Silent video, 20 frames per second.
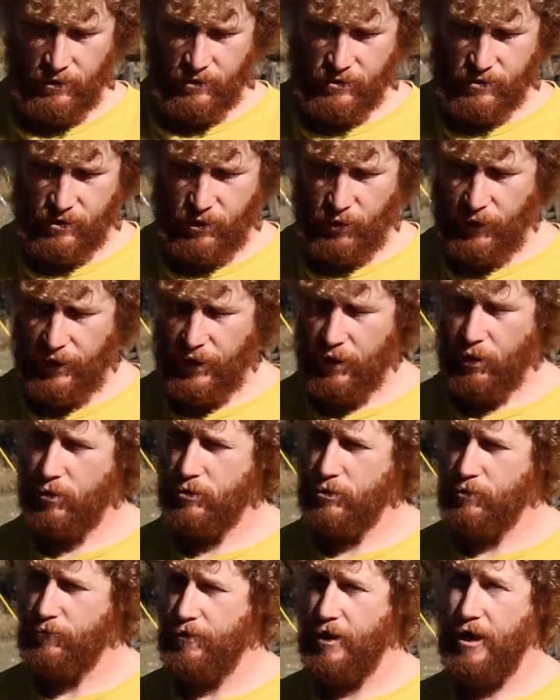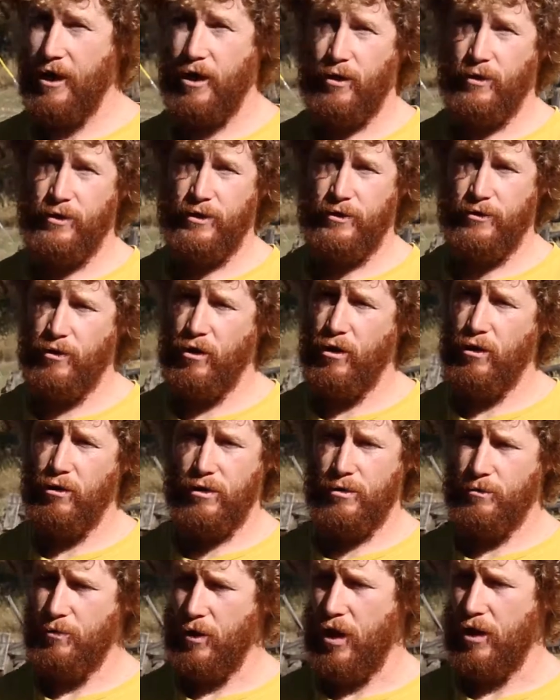So he goes around, they're
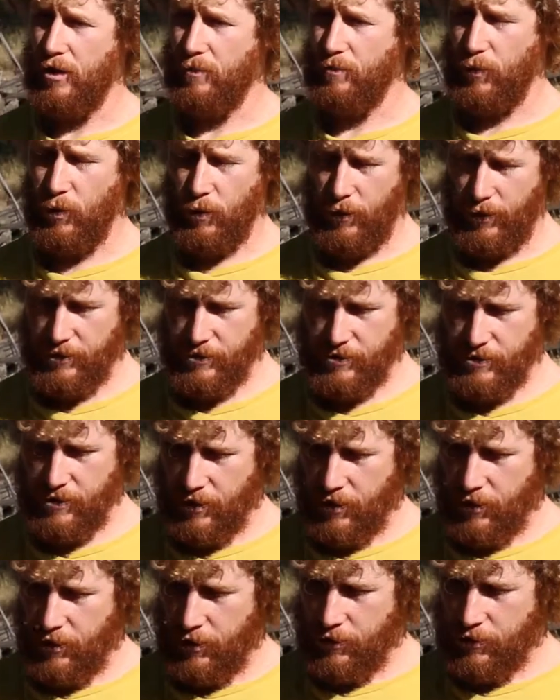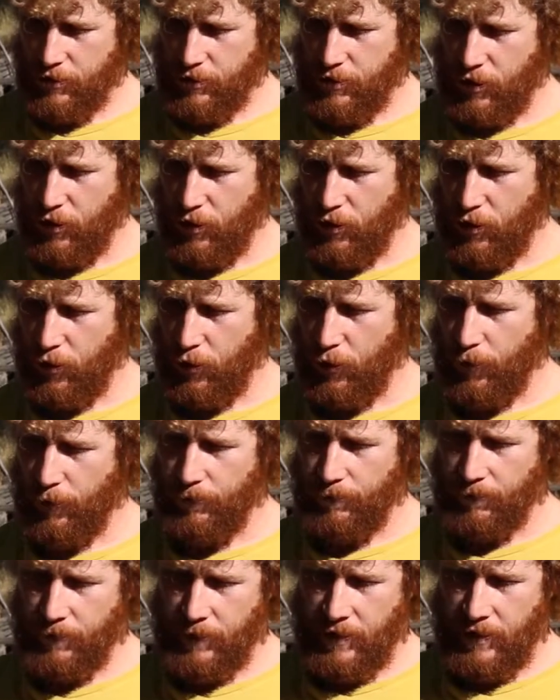all on bottom boards, so
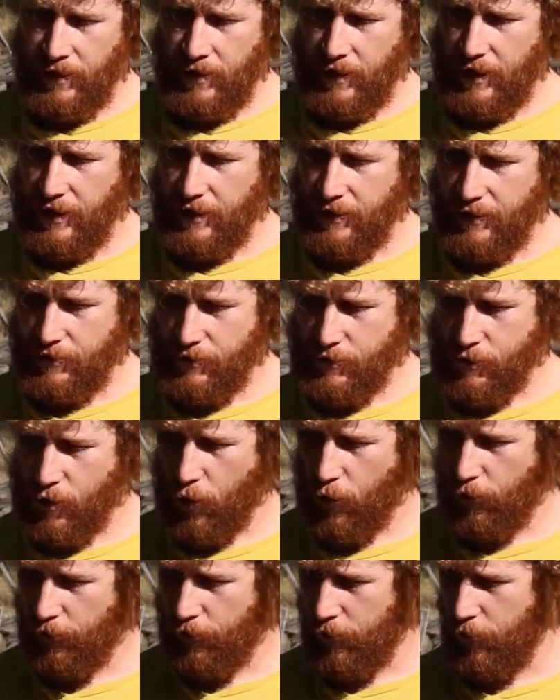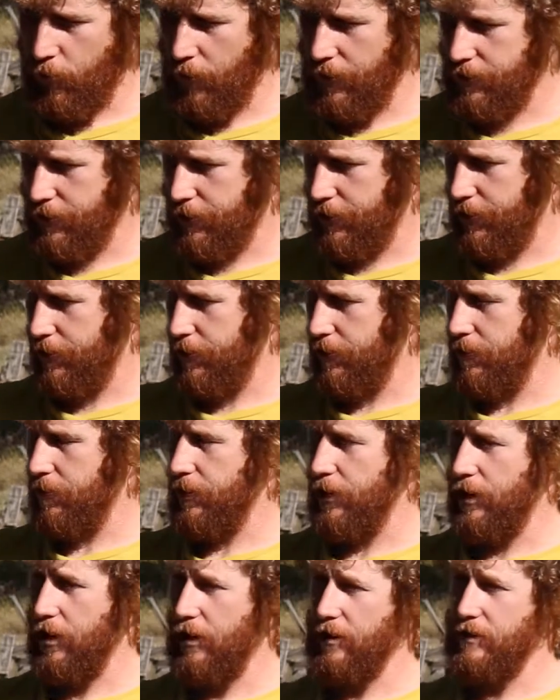in his
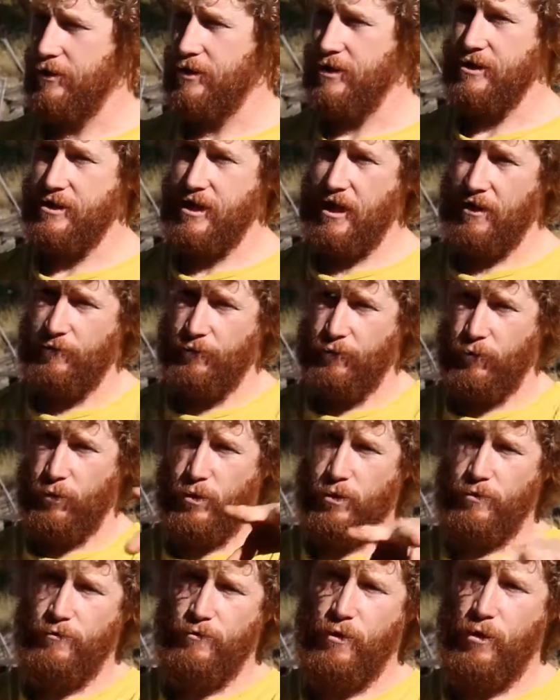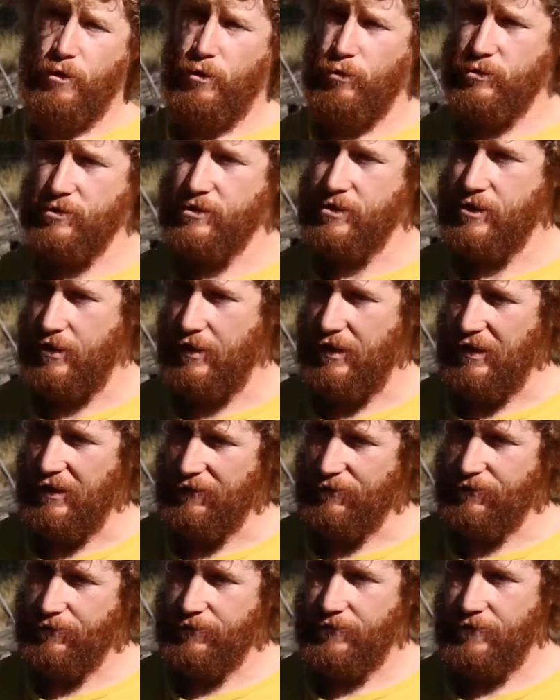overwintered yards he's got 4 rows
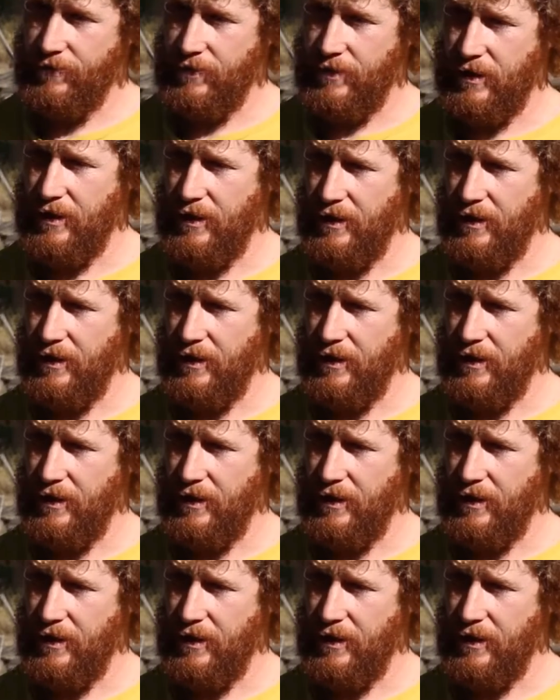of